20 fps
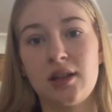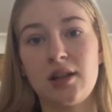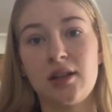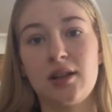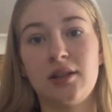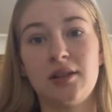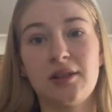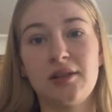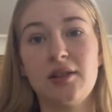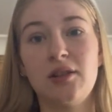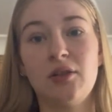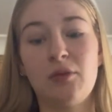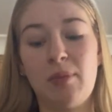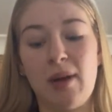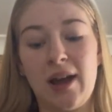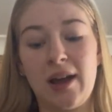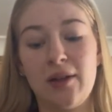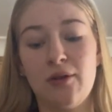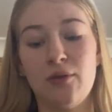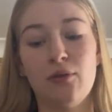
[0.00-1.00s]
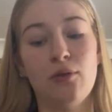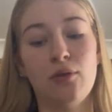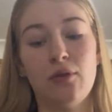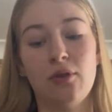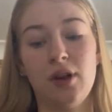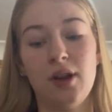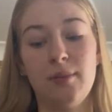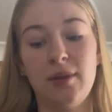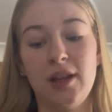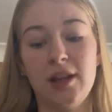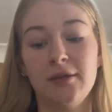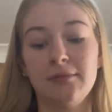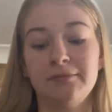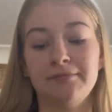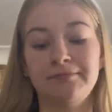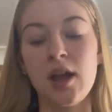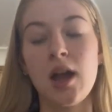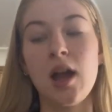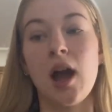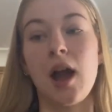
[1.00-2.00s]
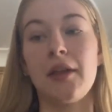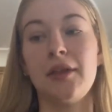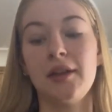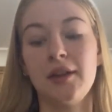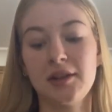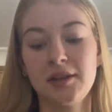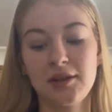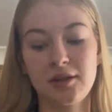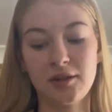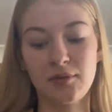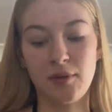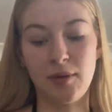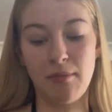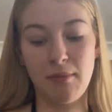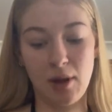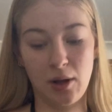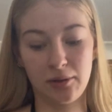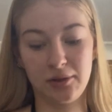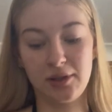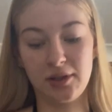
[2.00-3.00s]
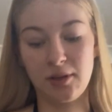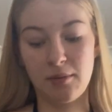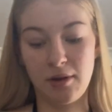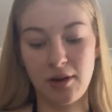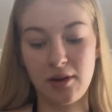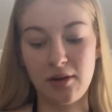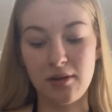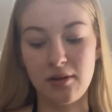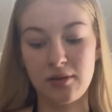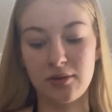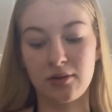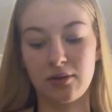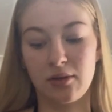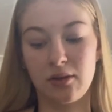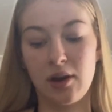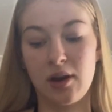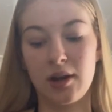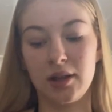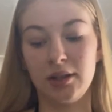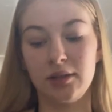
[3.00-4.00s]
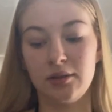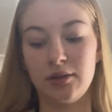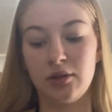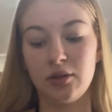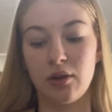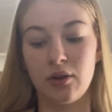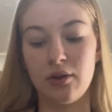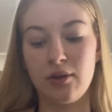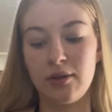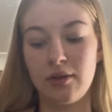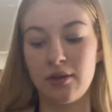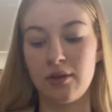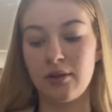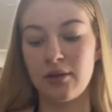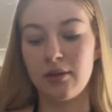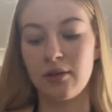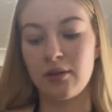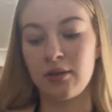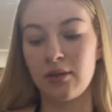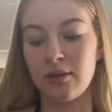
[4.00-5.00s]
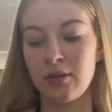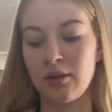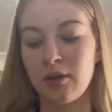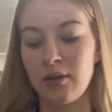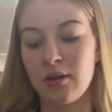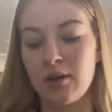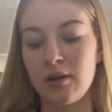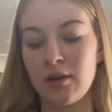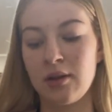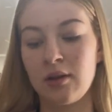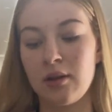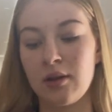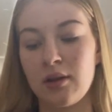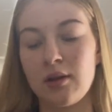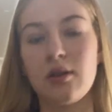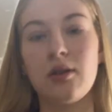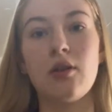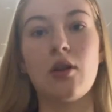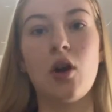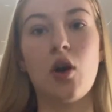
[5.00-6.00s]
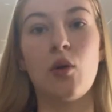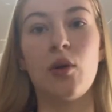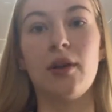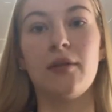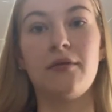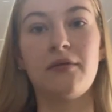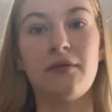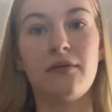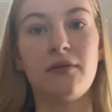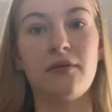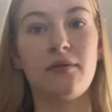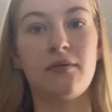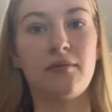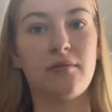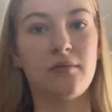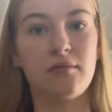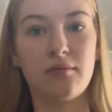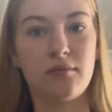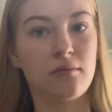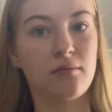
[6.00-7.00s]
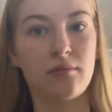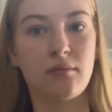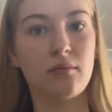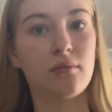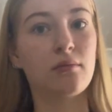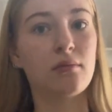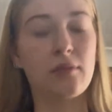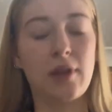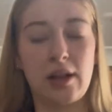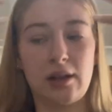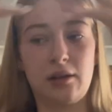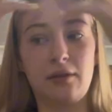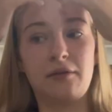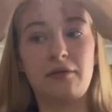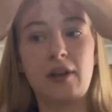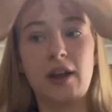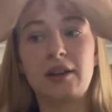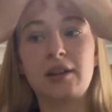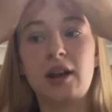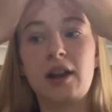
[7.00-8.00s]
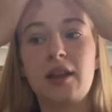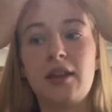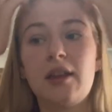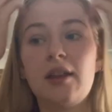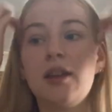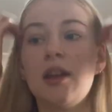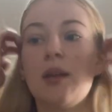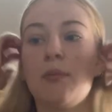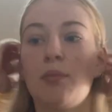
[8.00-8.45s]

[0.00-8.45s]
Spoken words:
This doesn't look pale or creamy. I think it's because we melted the butter, so I don't know if that'll affect anything. It